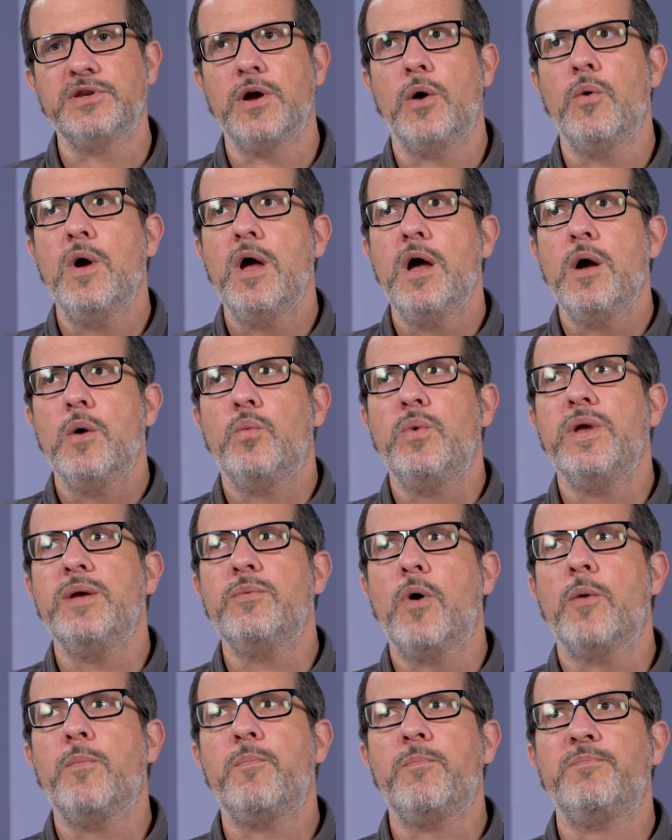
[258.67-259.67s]
So we
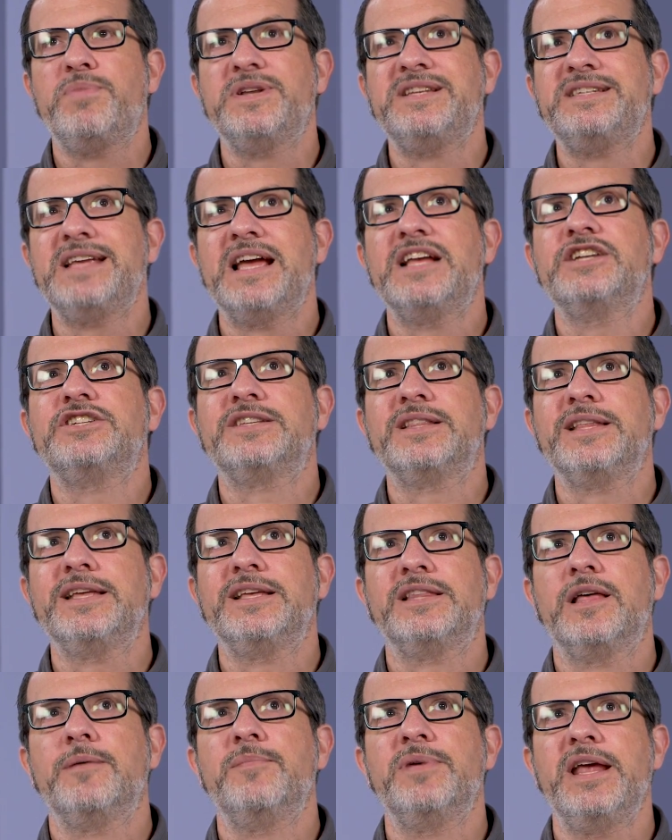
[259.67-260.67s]
will potentially
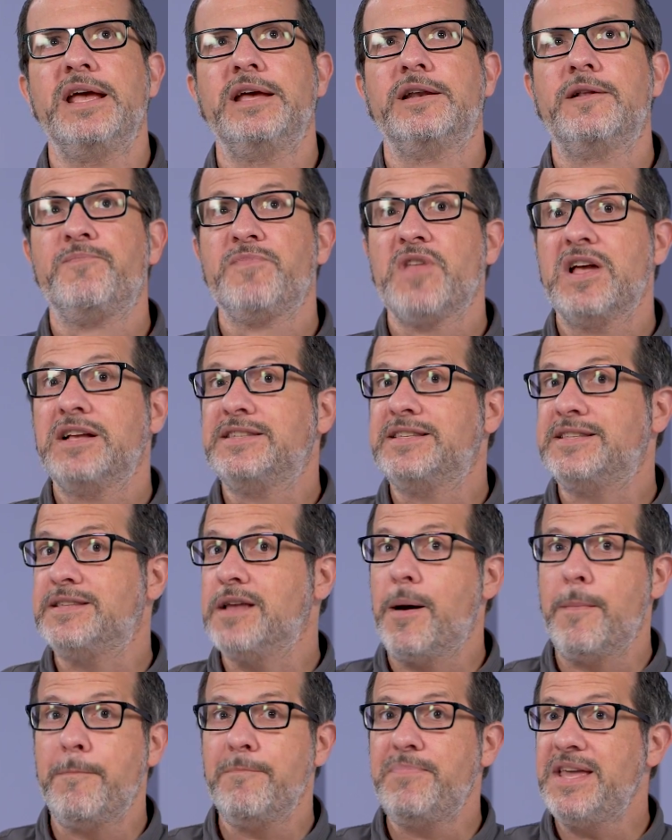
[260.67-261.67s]
eliminate
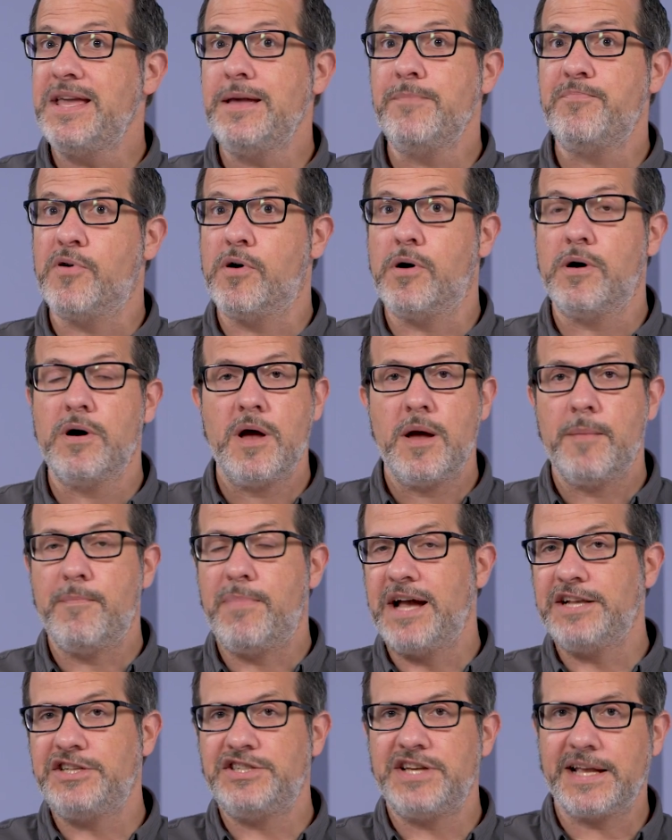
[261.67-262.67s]
some people
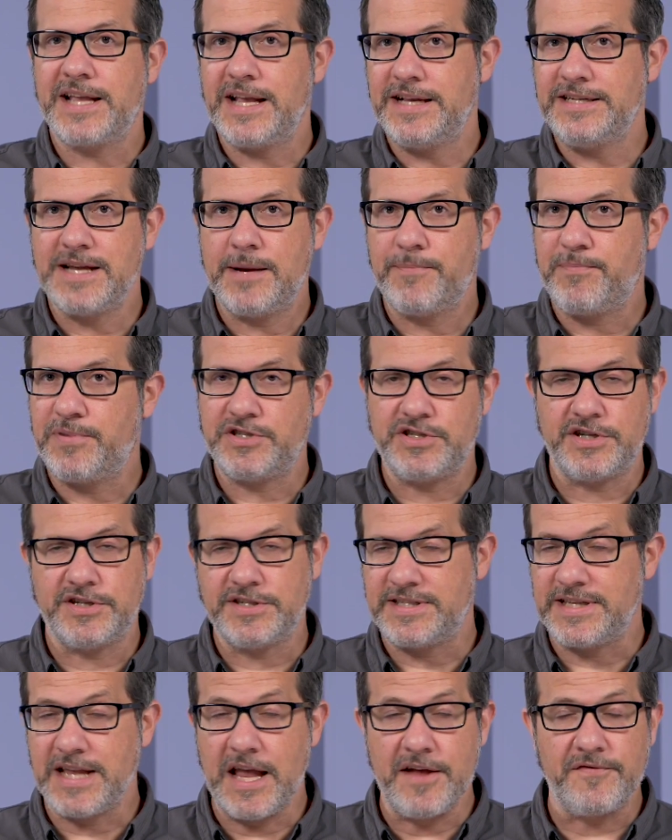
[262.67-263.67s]
by checking
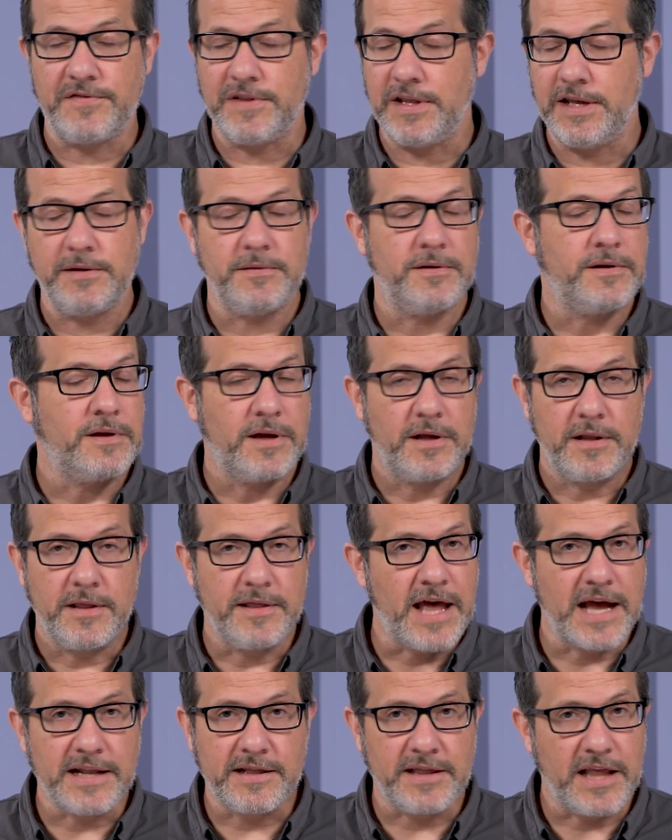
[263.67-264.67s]
temperatures safely.
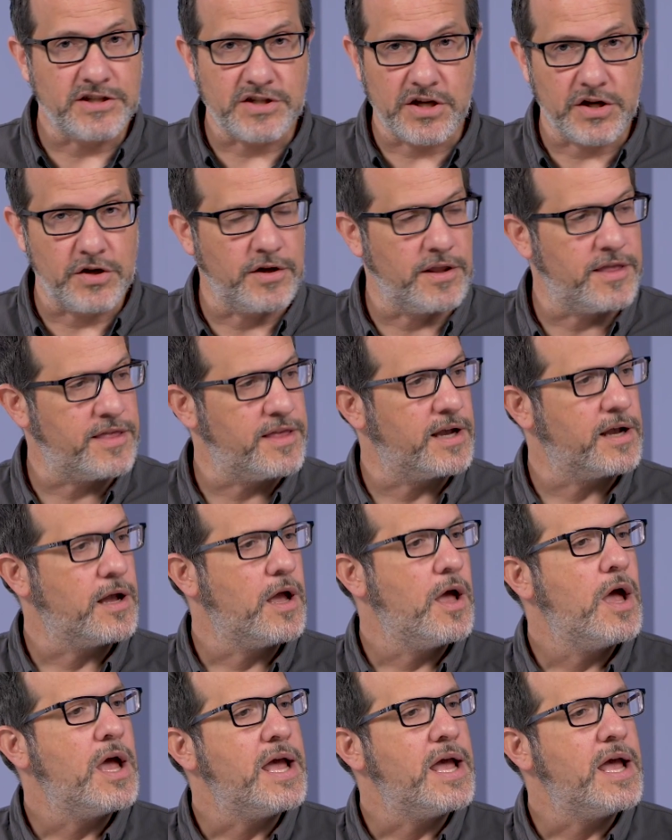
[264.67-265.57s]
That, that's a good thing.